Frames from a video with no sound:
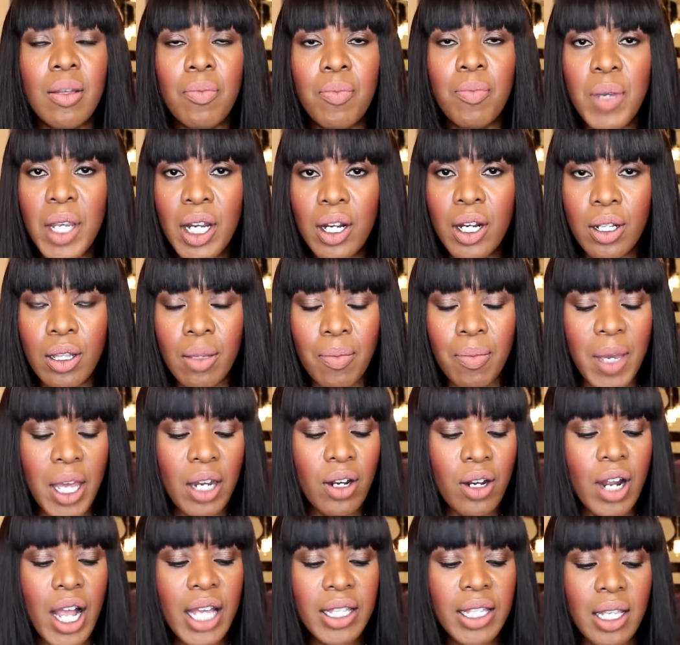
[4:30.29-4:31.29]
The bigger the
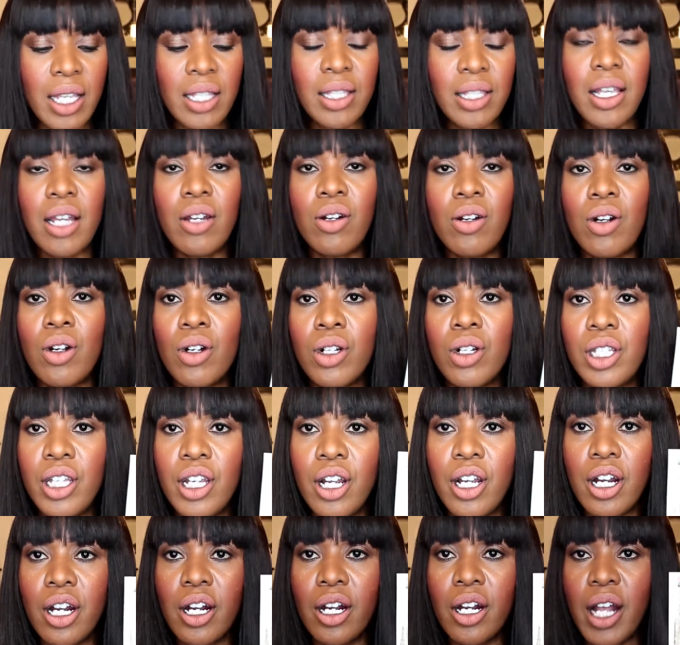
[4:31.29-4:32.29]
better, as I said
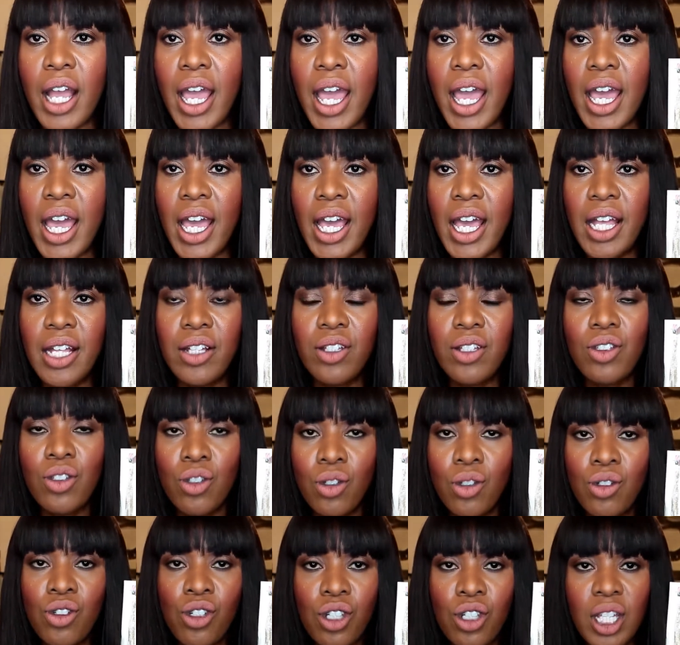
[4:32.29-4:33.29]
earlier, and
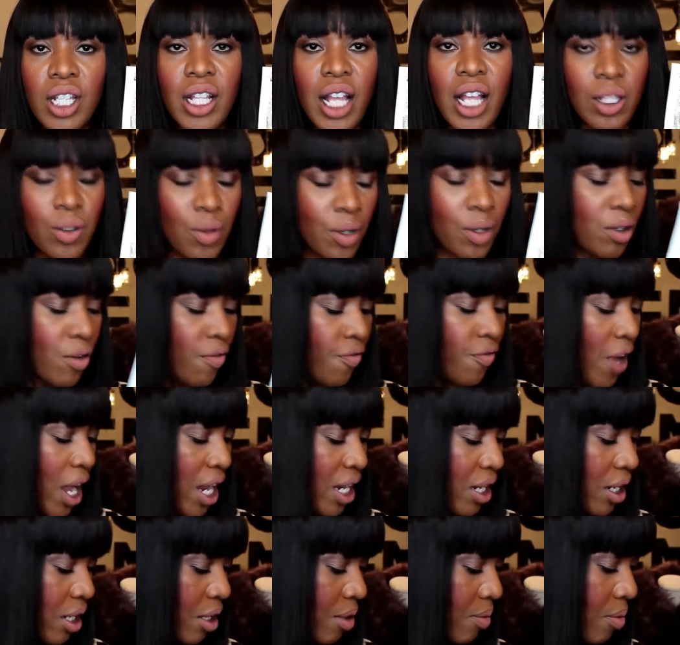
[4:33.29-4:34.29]
usually that's what you'll
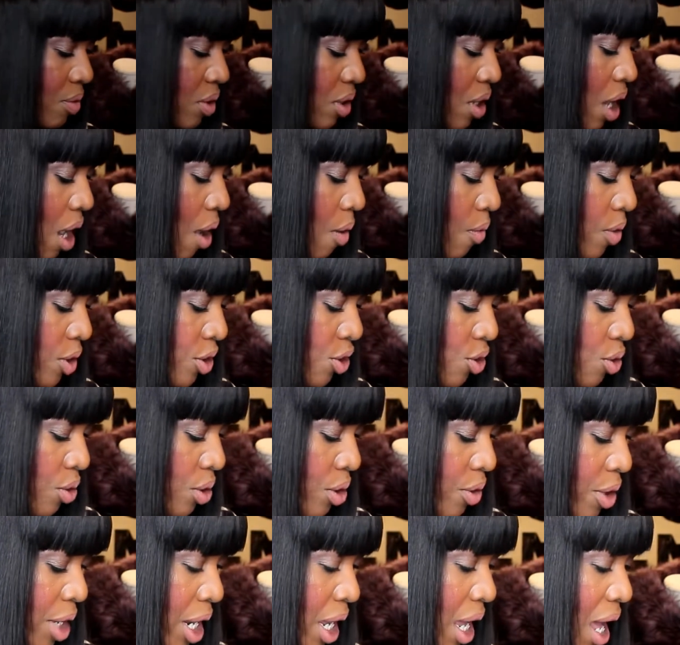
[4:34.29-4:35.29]
find in our
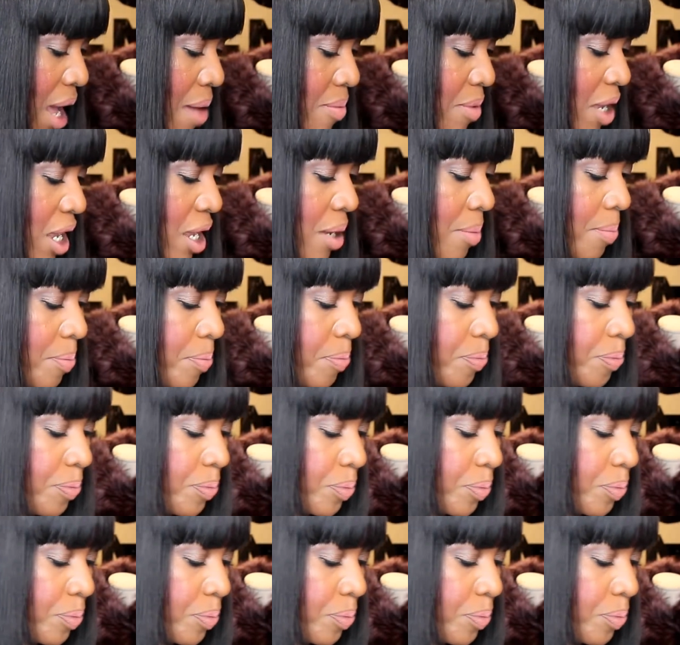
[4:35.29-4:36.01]
jewelry cabinet.